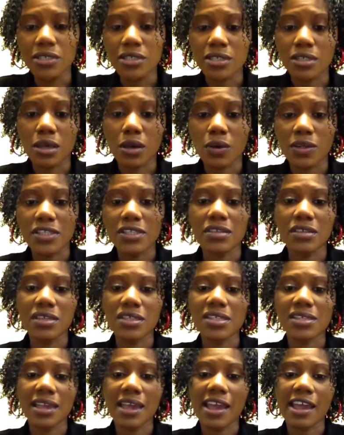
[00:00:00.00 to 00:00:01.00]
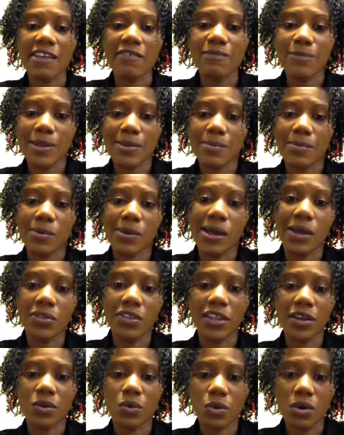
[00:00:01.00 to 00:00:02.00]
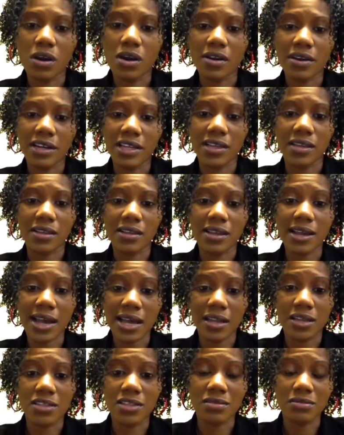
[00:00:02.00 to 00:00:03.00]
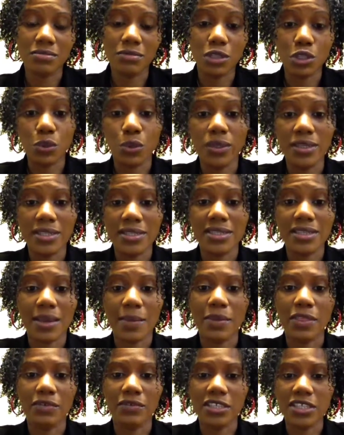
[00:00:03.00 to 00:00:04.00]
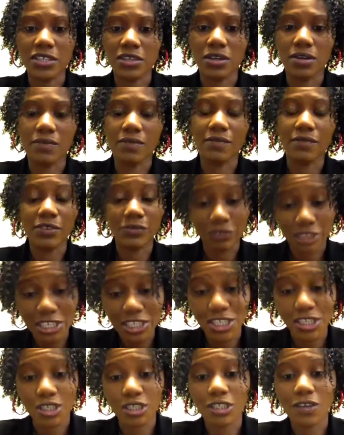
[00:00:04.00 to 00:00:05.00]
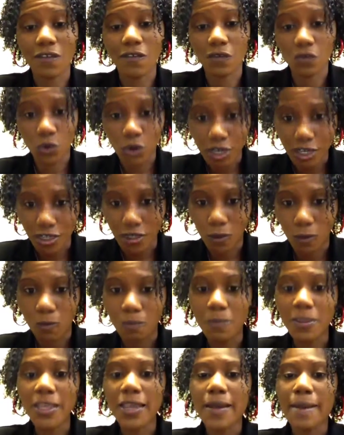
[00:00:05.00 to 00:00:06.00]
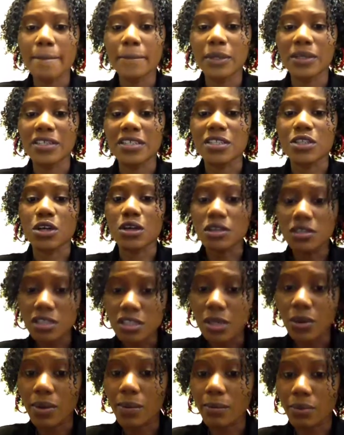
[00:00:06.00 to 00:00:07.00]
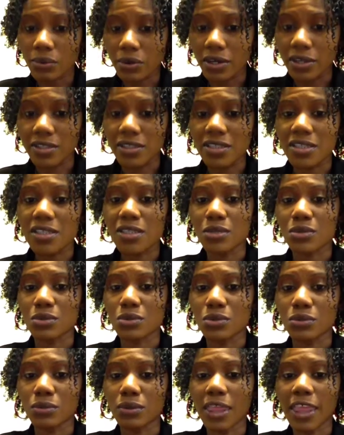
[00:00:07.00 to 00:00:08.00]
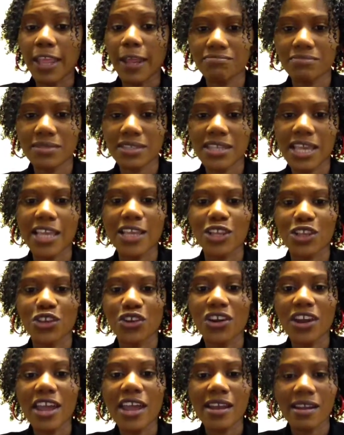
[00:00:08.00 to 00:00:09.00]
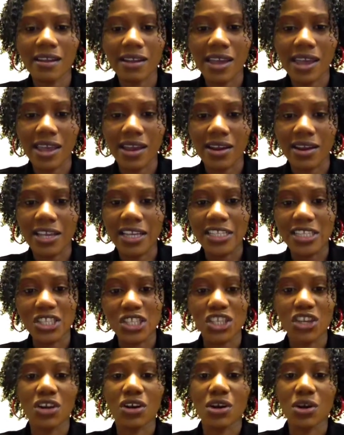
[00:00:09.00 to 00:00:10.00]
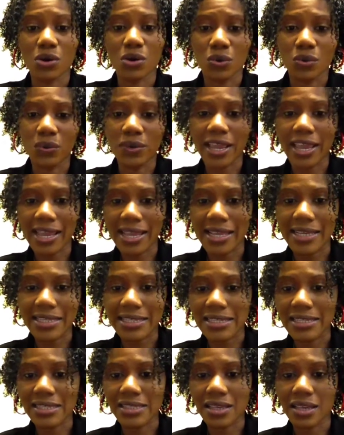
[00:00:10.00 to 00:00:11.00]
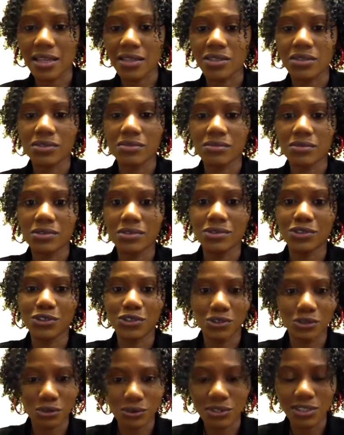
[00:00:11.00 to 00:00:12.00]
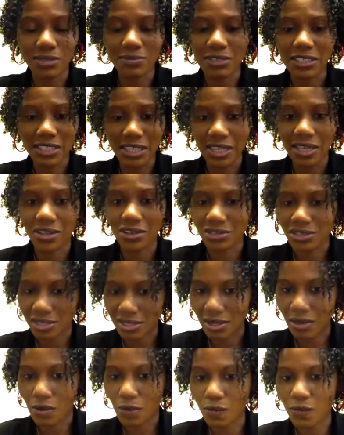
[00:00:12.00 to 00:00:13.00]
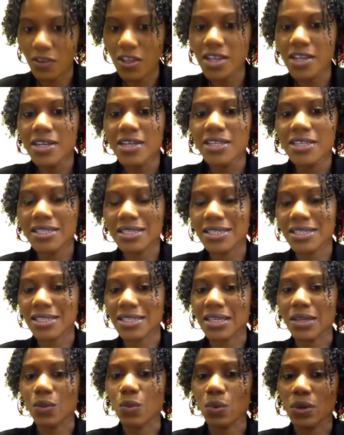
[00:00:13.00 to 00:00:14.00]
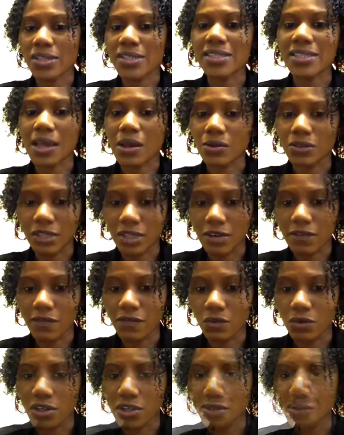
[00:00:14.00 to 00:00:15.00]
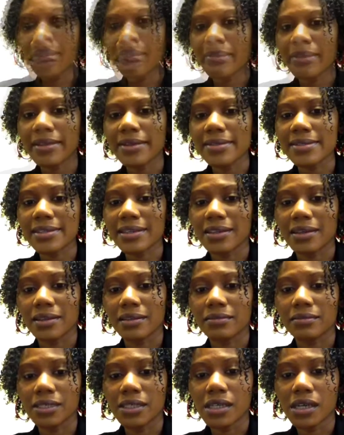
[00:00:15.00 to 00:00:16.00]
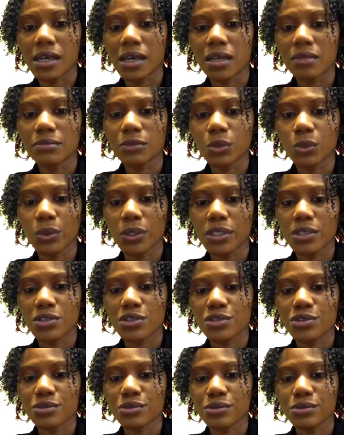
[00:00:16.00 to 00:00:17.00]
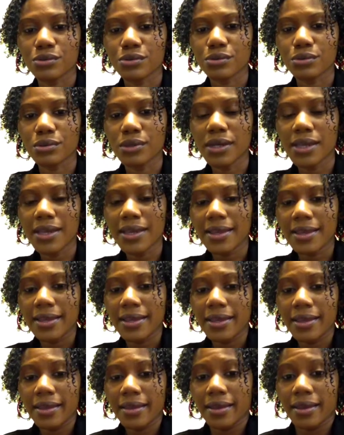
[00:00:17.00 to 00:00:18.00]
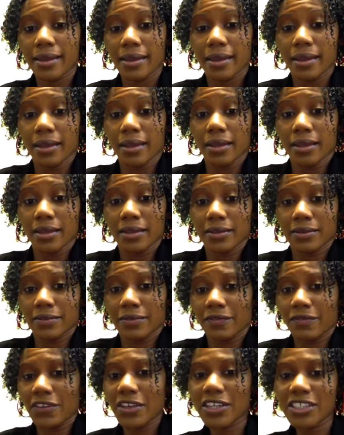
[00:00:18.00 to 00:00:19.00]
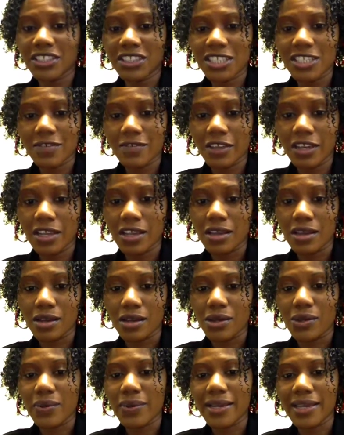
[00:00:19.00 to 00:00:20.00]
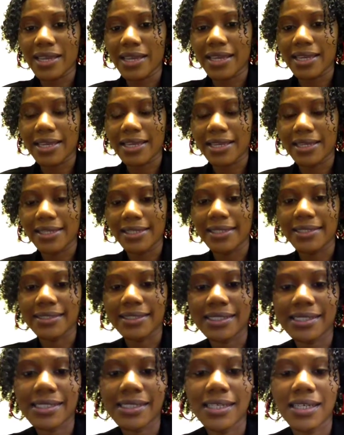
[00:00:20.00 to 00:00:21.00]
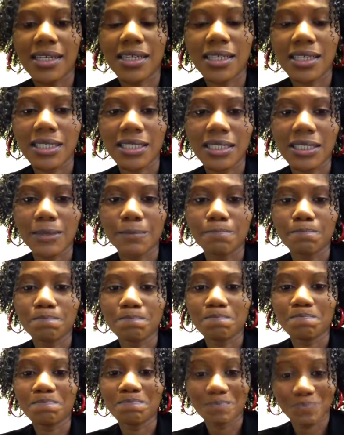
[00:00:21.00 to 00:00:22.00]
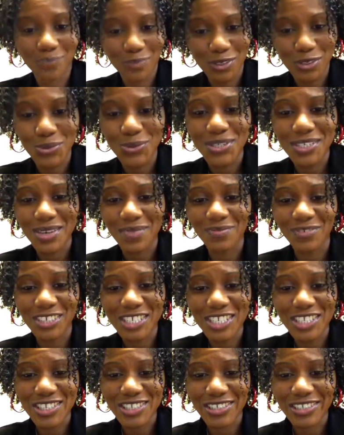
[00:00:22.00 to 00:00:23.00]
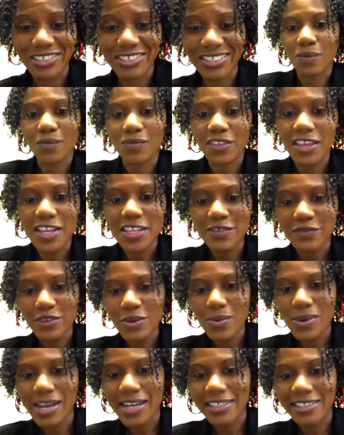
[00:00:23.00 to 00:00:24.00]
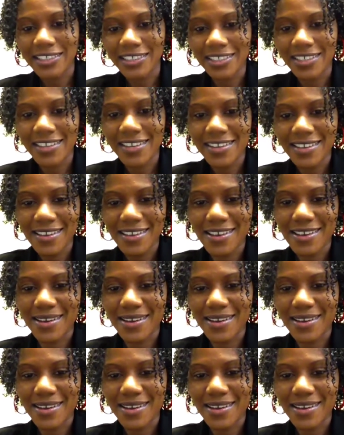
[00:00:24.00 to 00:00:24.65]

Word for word: So it's good to have people out there who are already kind of doing some of the research research for you, but it's also important to take your hair care into your own hands and do some digging yourself to see what's out there for you. That being said, I'm going to finish this video and um, do some research. Thanks for watching.